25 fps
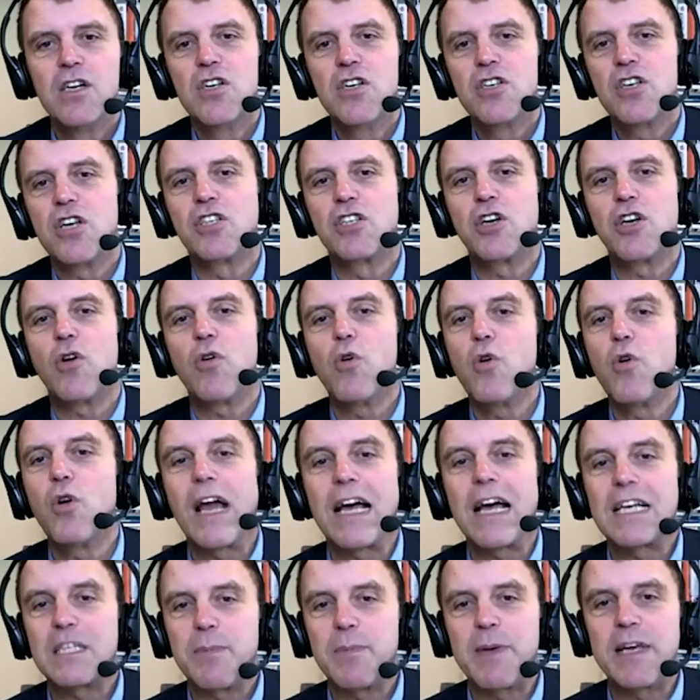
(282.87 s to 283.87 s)
So to all
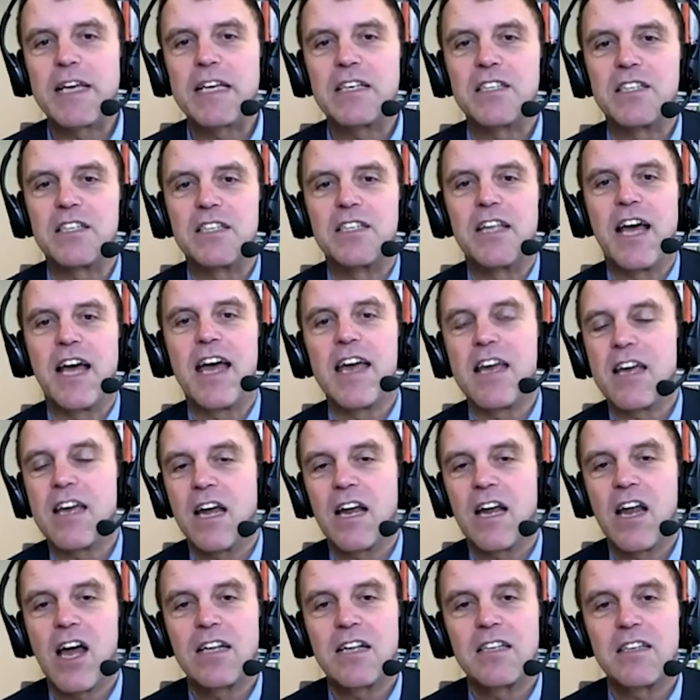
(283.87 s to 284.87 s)
our speakers today,
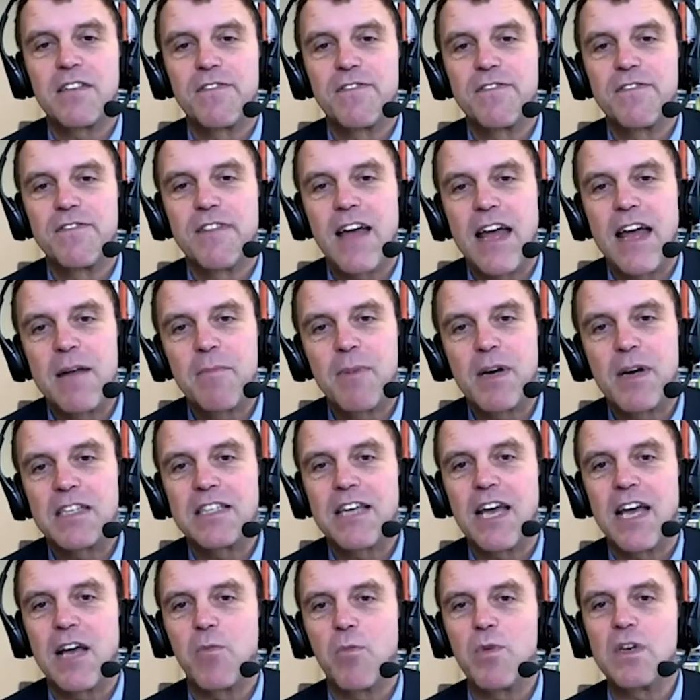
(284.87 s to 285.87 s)
I'd like to end by
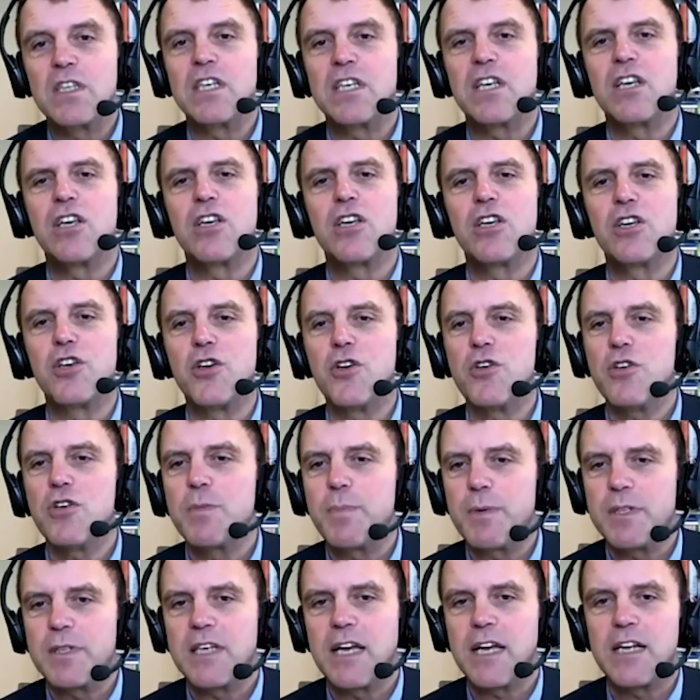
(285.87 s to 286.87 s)
saying we see huge
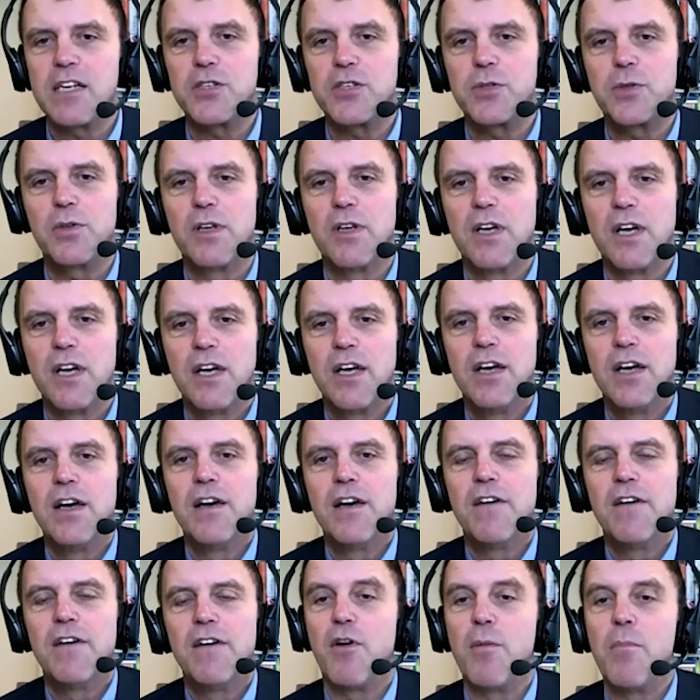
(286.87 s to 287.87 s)
potential
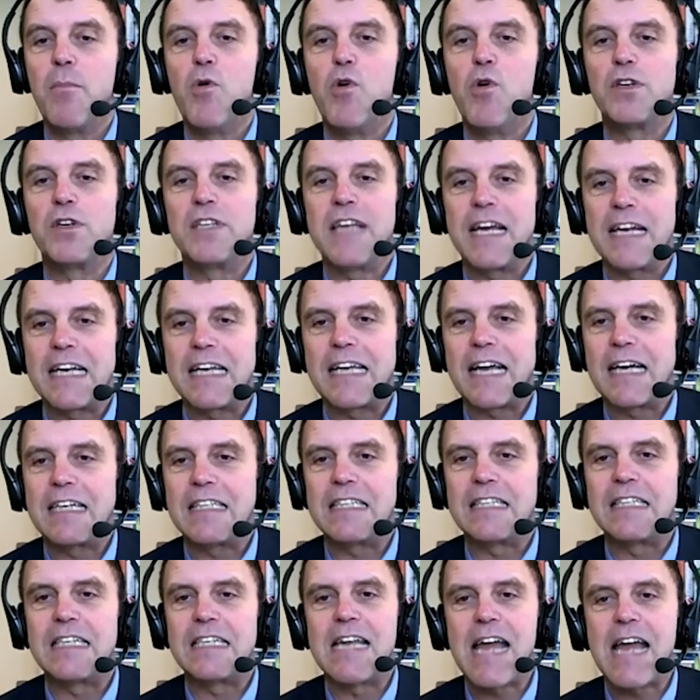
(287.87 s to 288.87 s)
for a more
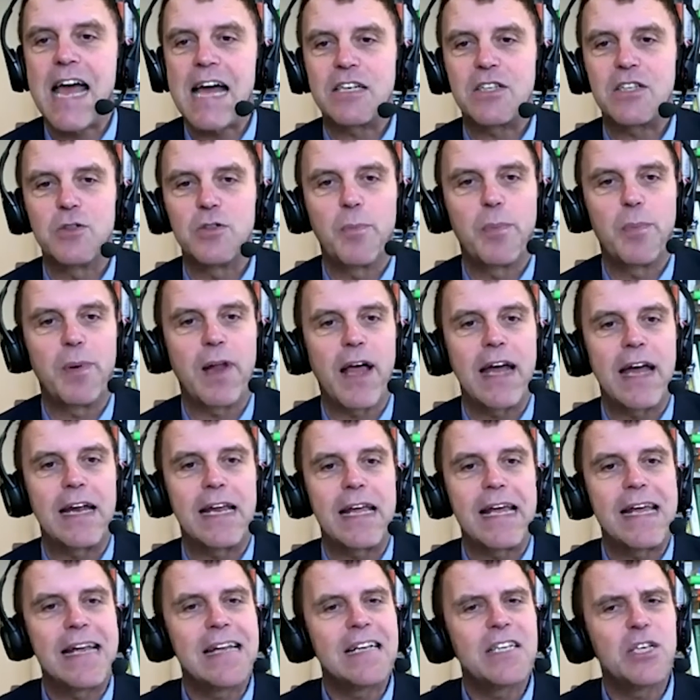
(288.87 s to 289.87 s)
dedicated national plan
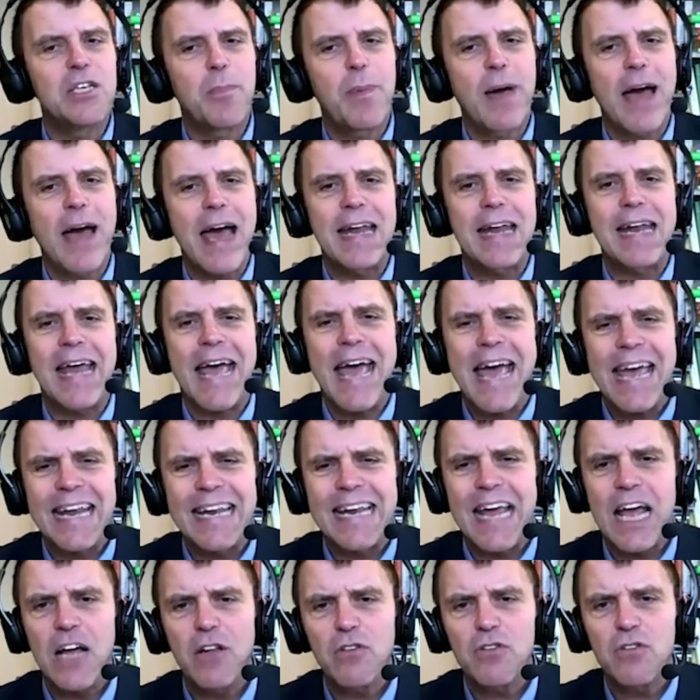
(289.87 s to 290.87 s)
in Japan and
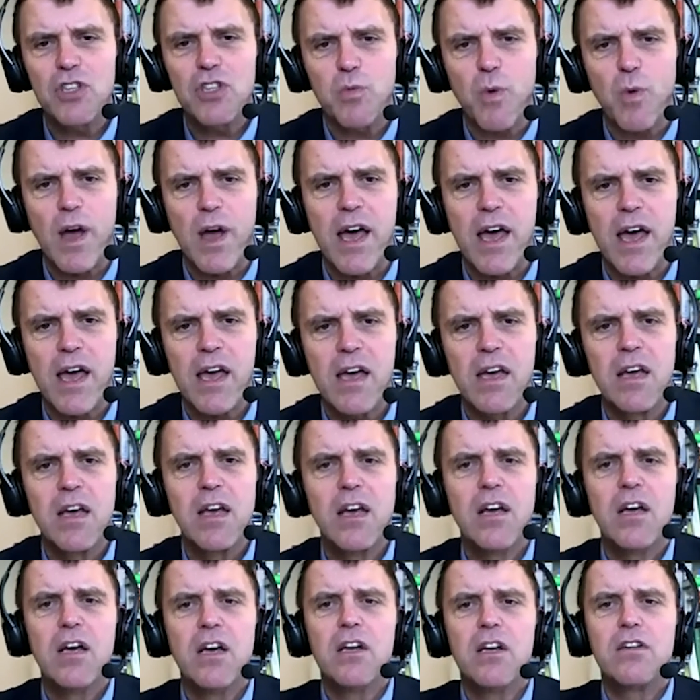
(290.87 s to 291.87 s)
elsewhere
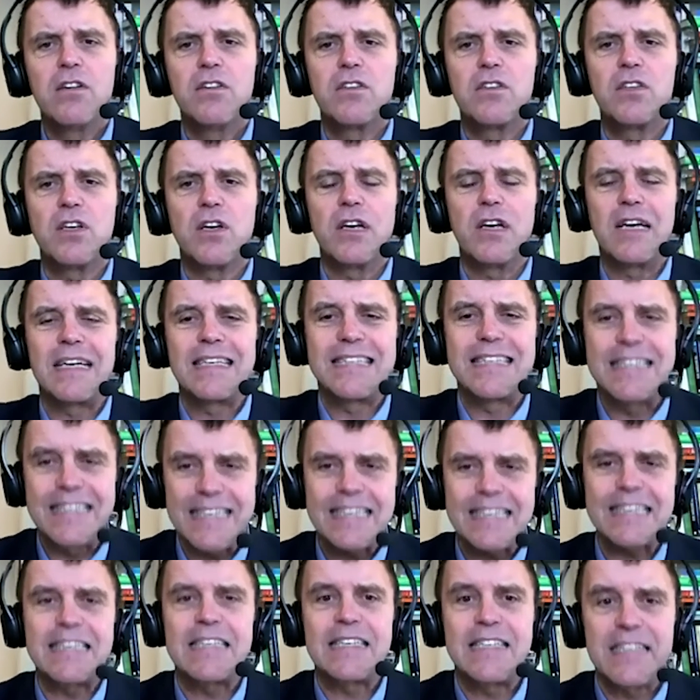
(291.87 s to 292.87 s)
to
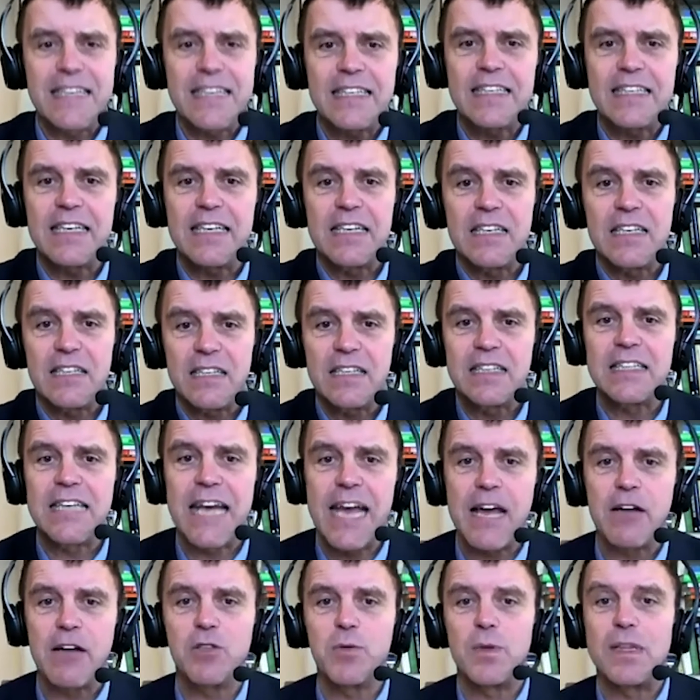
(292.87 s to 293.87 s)
assist cities and
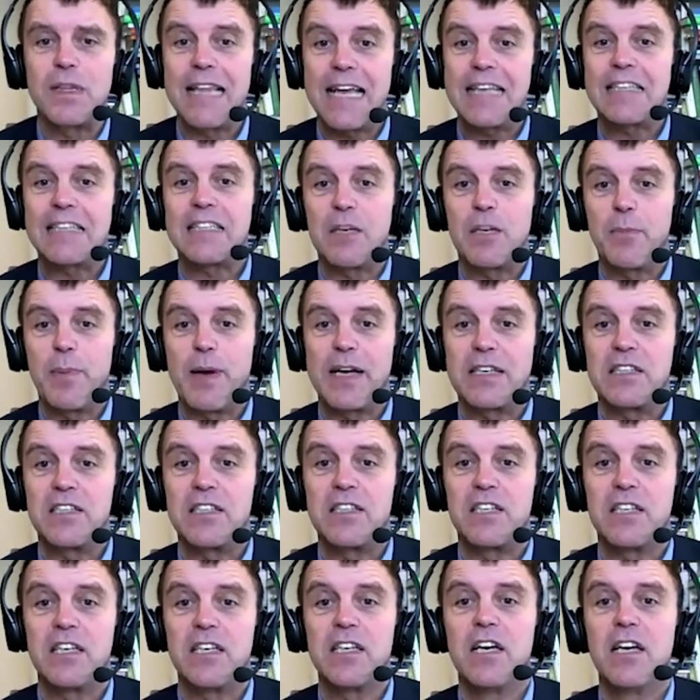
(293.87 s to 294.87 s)
towns with less
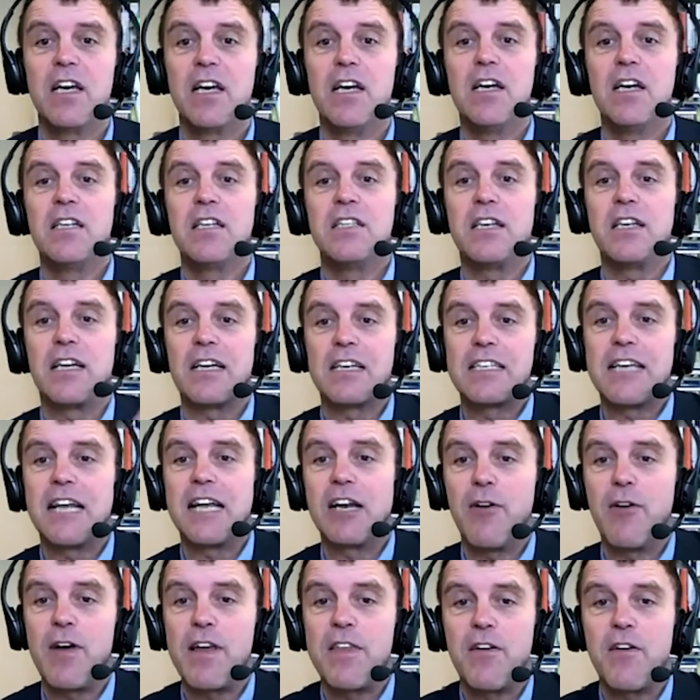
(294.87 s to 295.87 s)
capacity to
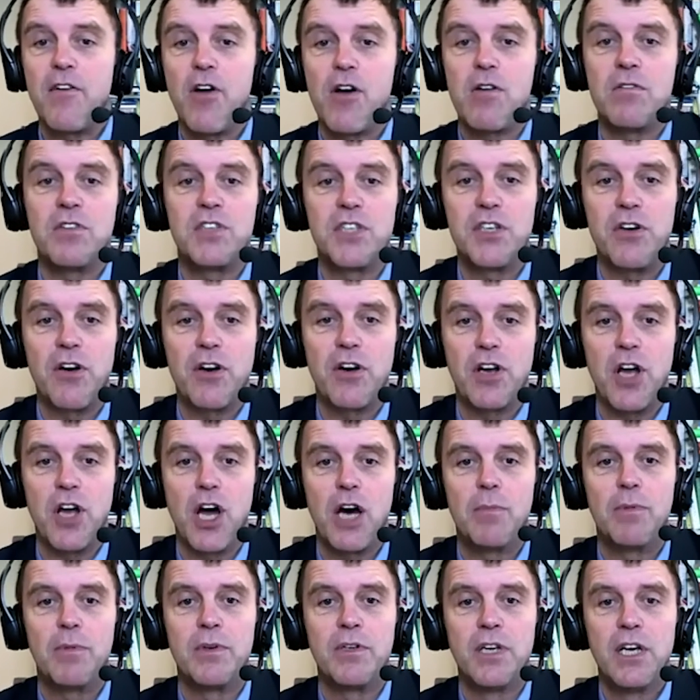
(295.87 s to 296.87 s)
accelerate their own zero
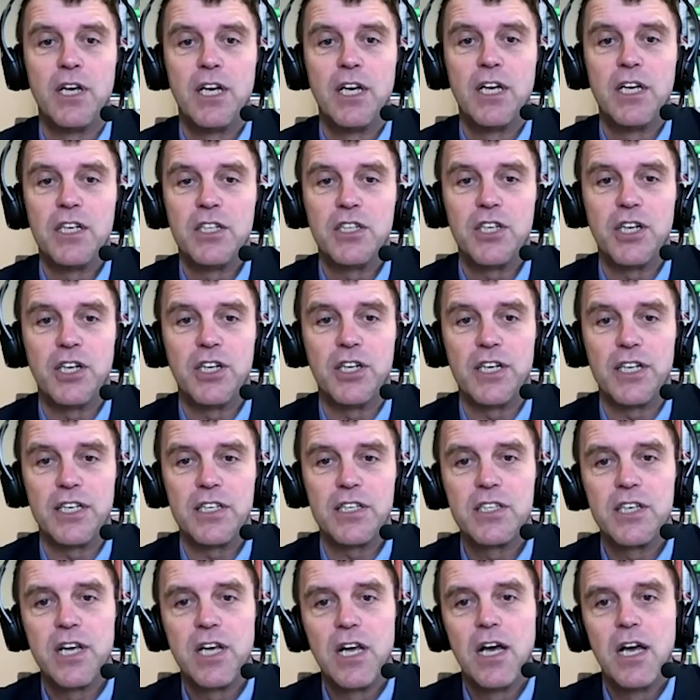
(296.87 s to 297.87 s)
carbon
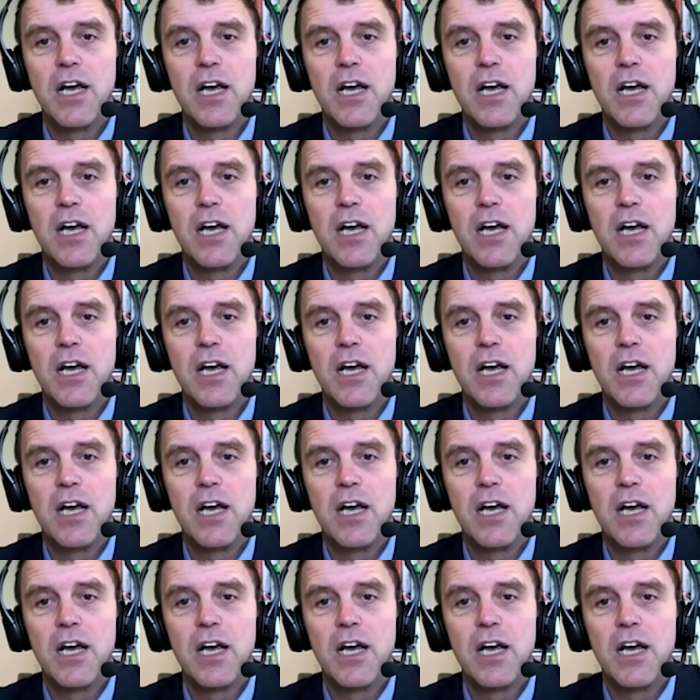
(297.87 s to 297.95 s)
journeys.